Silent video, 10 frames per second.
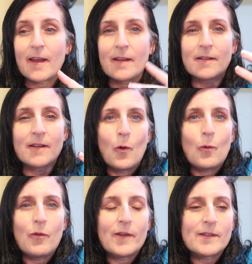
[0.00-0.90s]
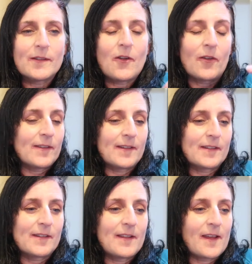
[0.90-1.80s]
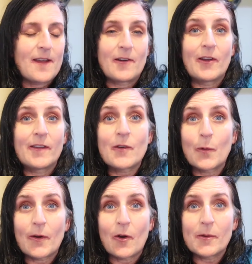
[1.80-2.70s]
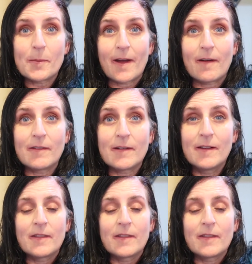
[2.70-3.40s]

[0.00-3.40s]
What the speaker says: and all this nonsense that Harry is going on about,